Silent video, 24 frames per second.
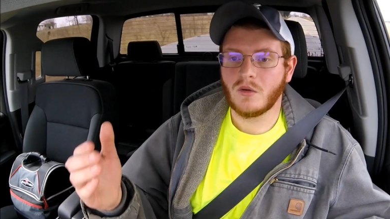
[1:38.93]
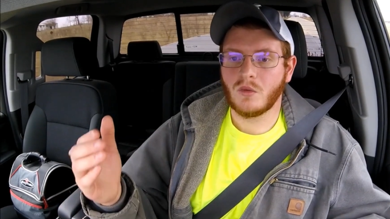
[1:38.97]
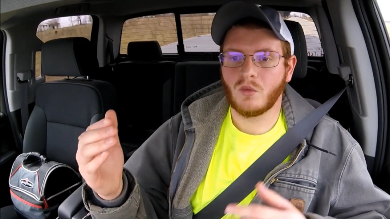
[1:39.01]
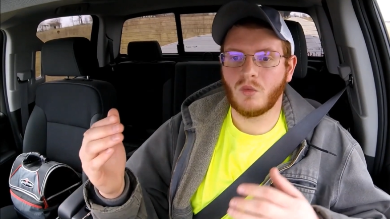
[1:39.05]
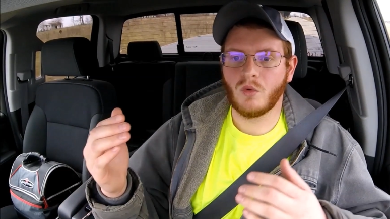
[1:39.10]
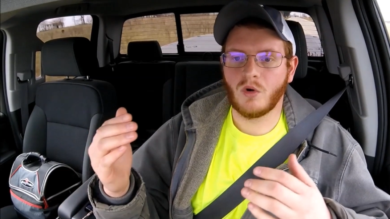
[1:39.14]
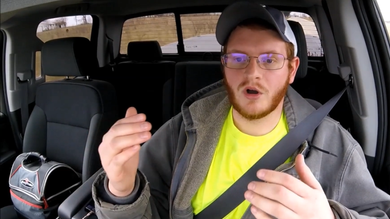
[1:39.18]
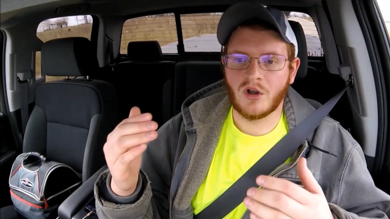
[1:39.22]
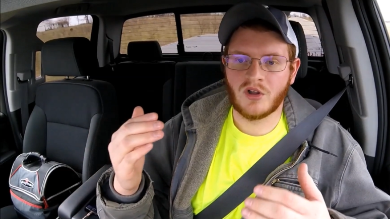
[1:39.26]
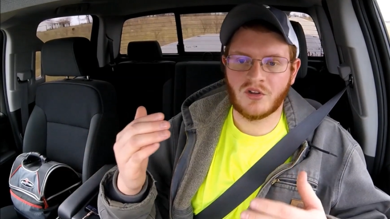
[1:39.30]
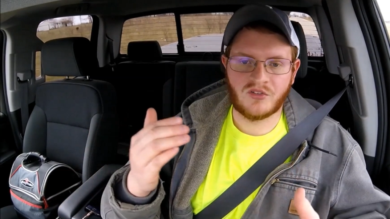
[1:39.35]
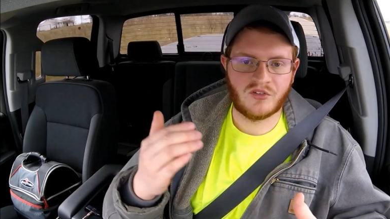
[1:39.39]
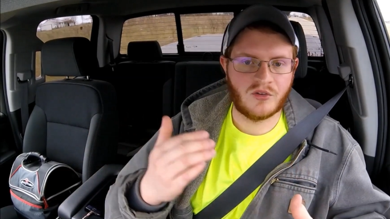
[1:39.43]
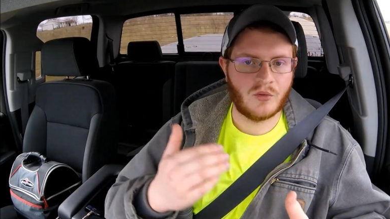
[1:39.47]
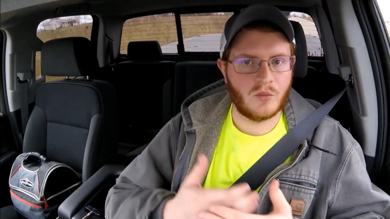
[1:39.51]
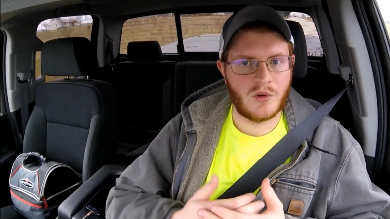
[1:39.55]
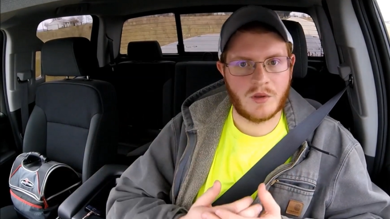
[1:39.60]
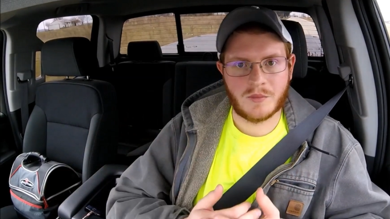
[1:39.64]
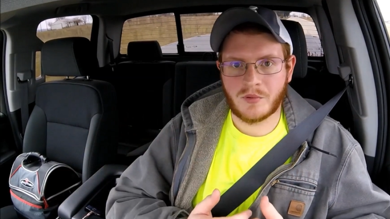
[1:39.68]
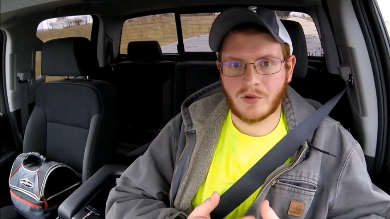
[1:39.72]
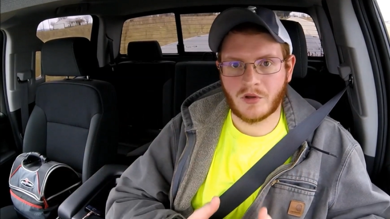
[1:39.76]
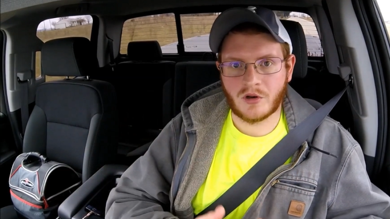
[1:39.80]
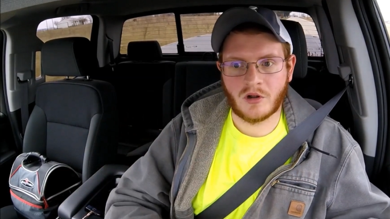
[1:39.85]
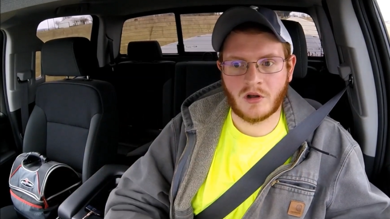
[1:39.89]
was that
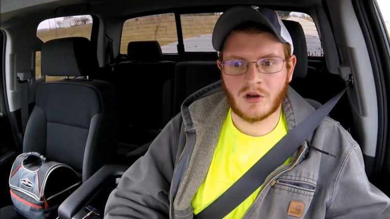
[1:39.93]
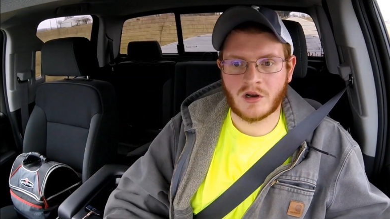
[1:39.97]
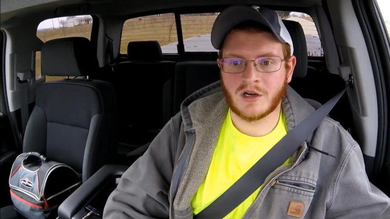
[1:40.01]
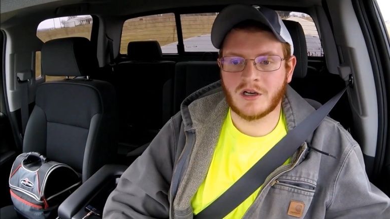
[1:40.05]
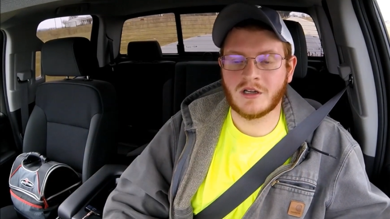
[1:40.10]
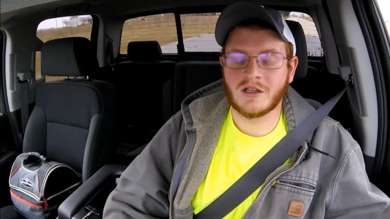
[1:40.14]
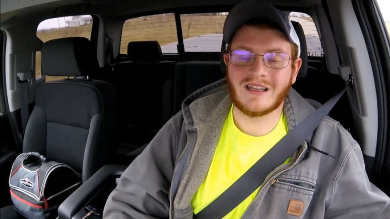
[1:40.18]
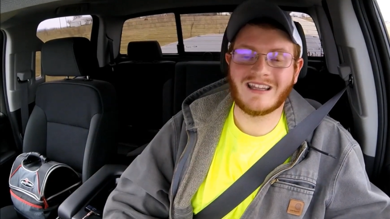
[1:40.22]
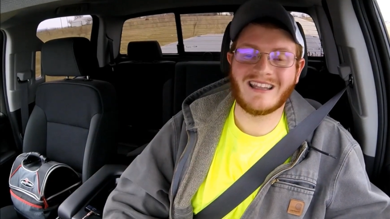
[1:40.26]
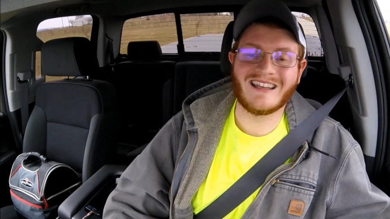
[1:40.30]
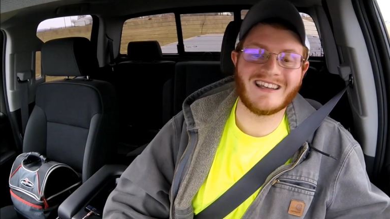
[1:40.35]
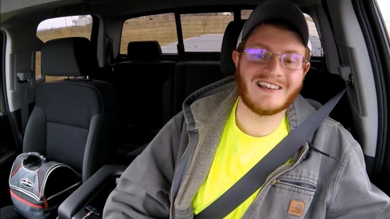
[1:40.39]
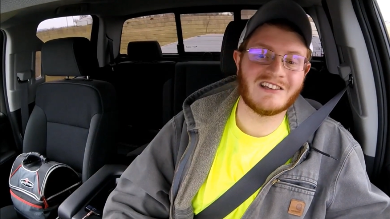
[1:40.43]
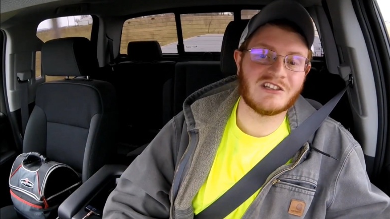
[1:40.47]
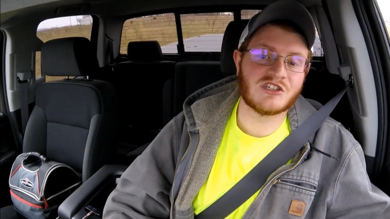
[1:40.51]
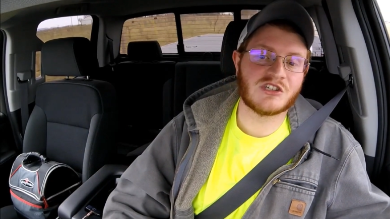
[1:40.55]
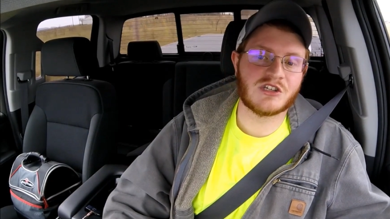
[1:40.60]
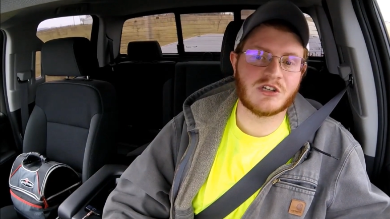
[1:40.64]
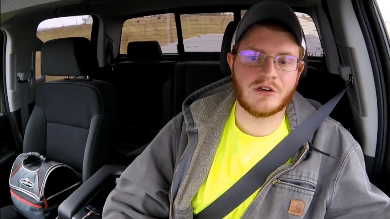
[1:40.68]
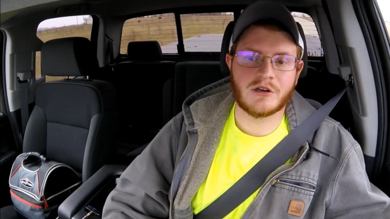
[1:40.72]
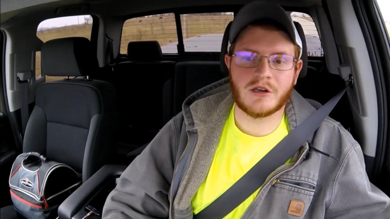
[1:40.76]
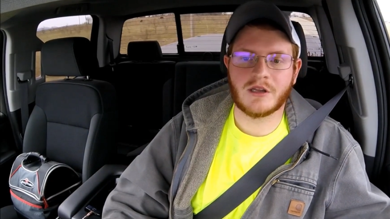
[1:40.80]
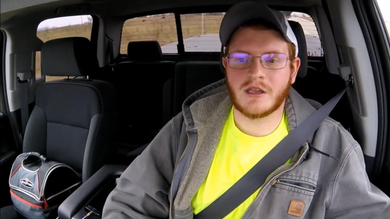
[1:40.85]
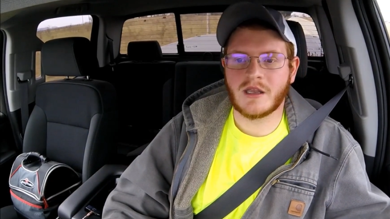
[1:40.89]
we put on an Elite
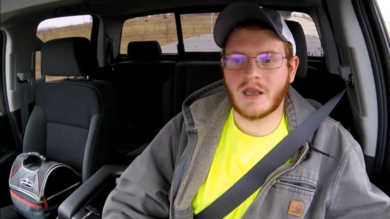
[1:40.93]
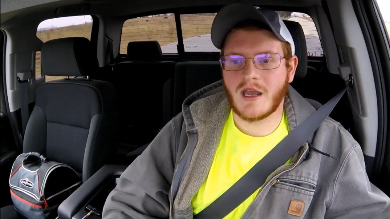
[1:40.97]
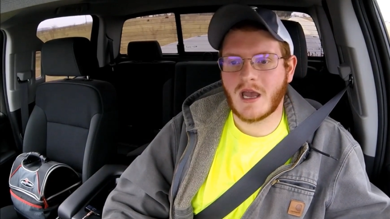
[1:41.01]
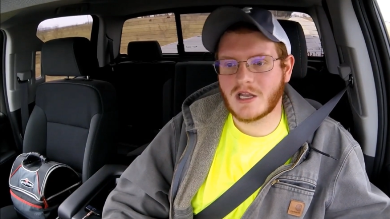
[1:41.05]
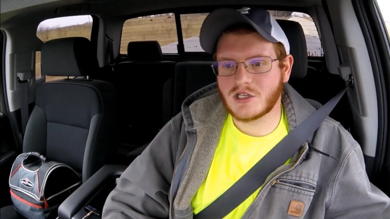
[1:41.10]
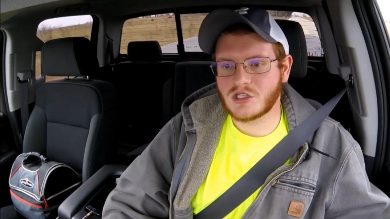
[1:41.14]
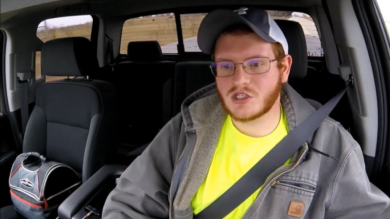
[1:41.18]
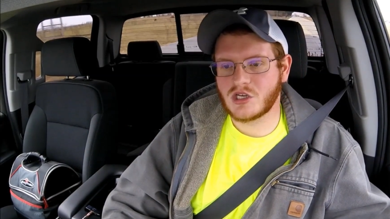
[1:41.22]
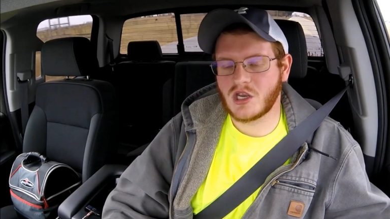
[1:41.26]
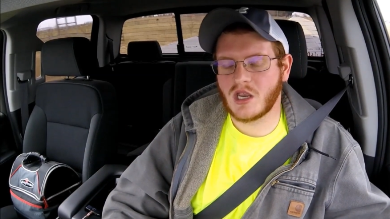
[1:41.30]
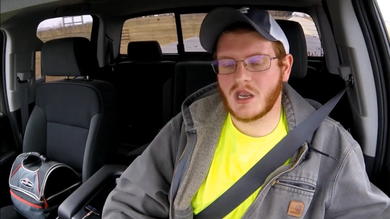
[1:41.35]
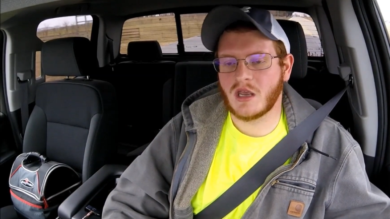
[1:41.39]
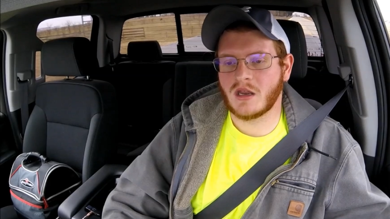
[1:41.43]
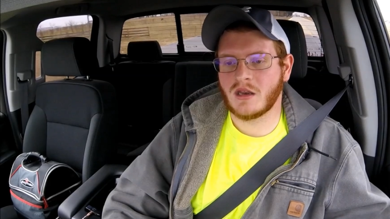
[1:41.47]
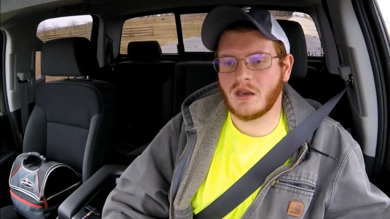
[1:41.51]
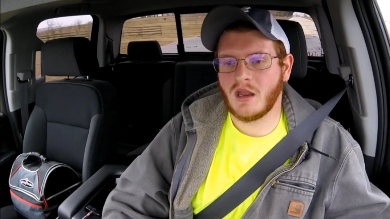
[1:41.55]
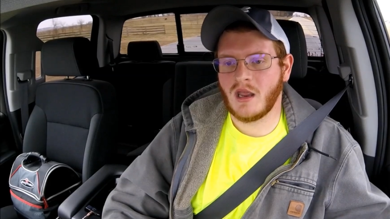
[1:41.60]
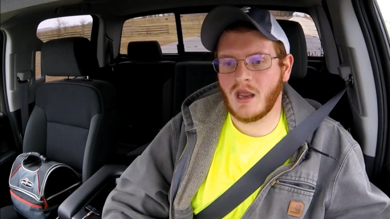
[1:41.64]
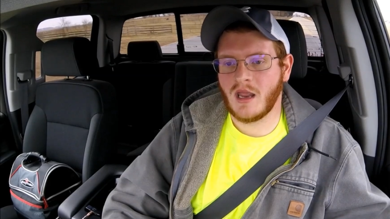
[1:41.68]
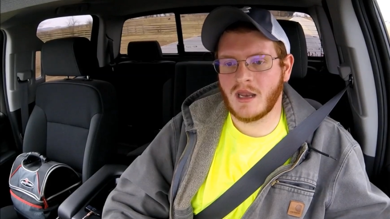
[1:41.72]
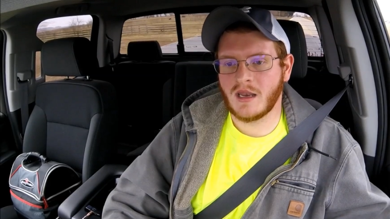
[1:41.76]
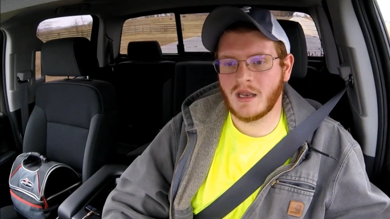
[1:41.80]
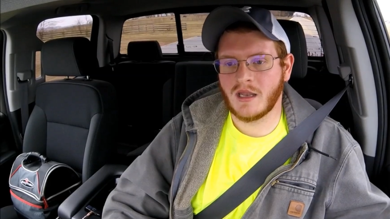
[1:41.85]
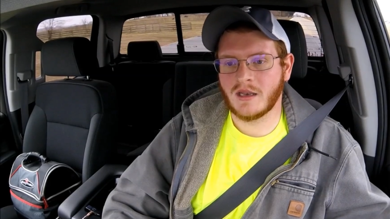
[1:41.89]
Engineering catch can,
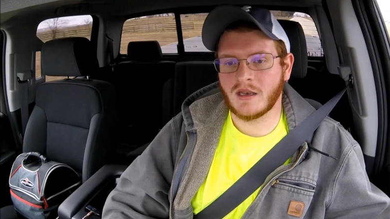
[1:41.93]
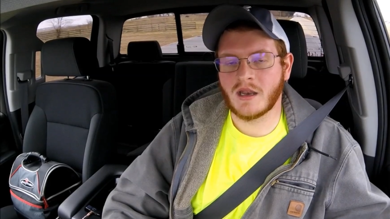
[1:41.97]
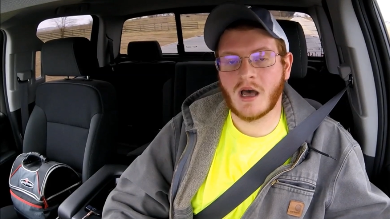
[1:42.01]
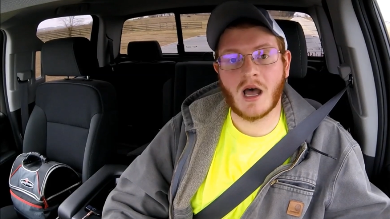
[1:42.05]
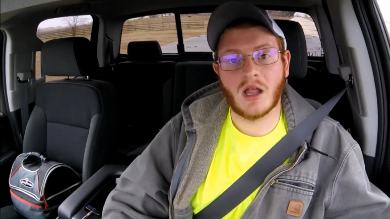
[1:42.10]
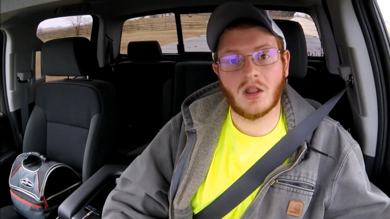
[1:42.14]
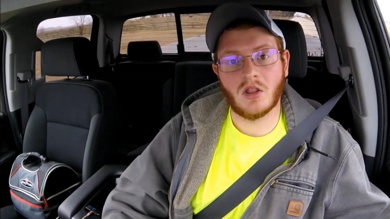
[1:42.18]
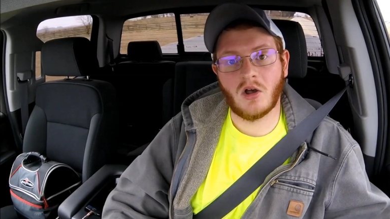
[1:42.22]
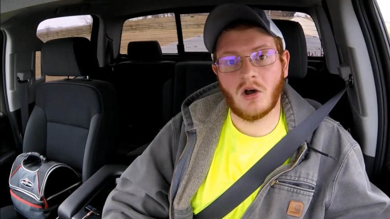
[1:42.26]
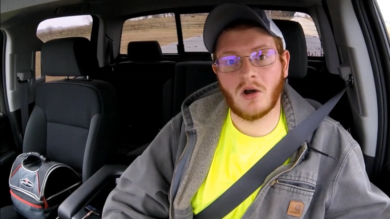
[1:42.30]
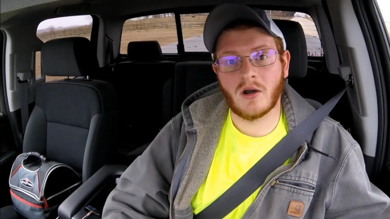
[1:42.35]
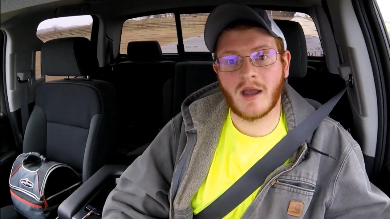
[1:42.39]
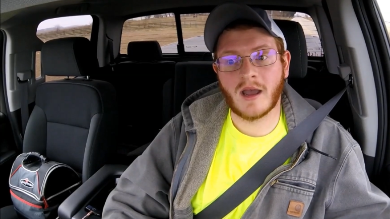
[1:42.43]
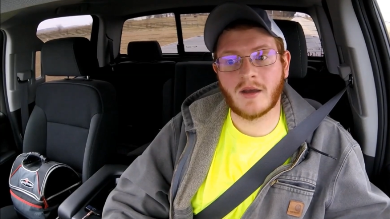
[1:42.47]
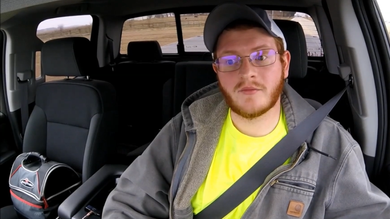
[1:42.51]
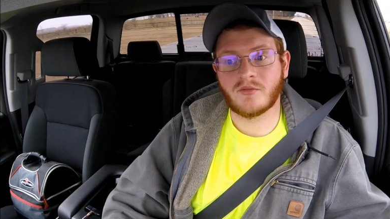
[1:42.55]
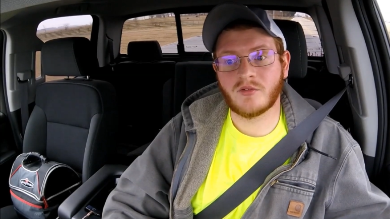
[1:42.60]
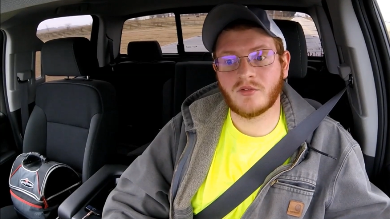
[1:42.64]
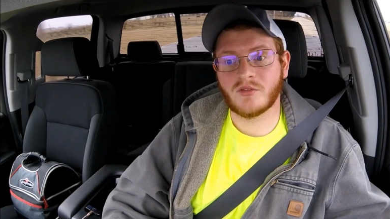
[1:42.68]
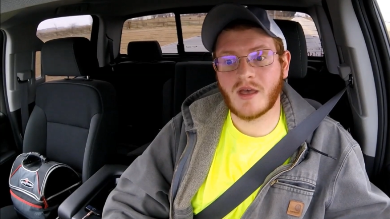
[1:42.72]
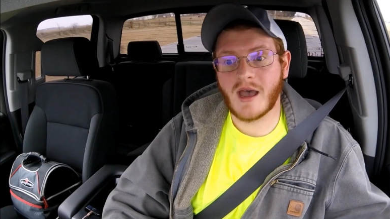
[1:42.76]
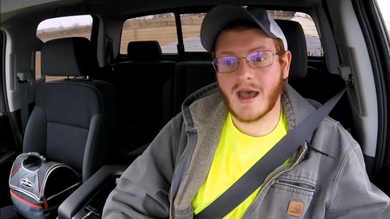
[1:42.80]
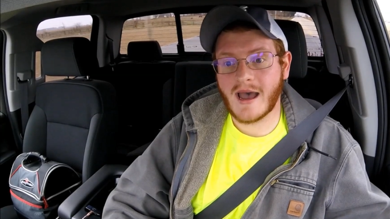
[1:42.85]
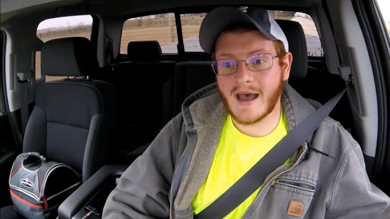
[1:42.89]
and then not long
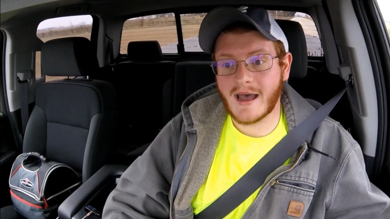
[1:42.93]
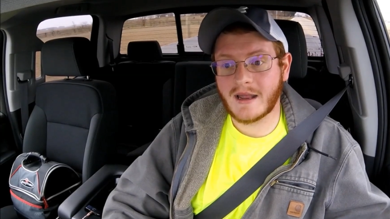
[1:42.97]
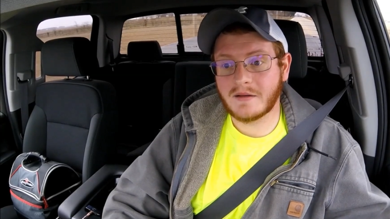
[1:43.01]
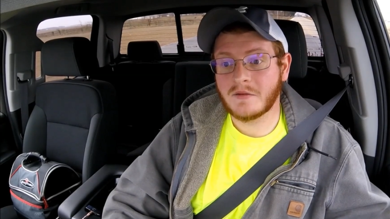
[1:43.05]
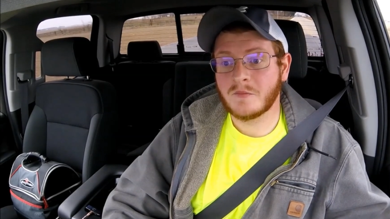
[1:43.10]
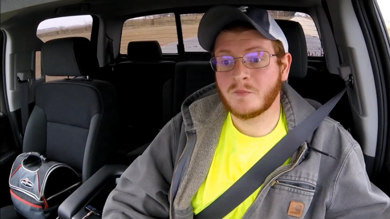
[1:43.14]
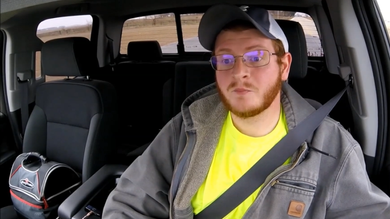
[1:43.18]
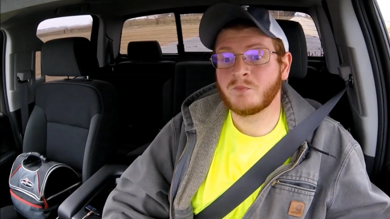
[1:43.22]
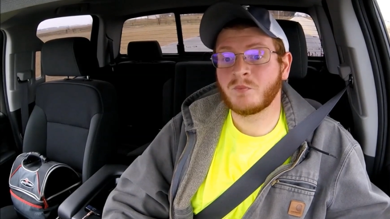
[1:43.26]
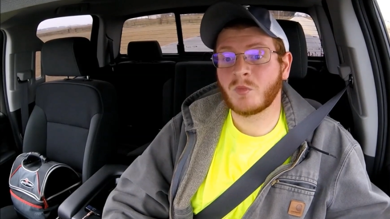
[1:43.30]
after that,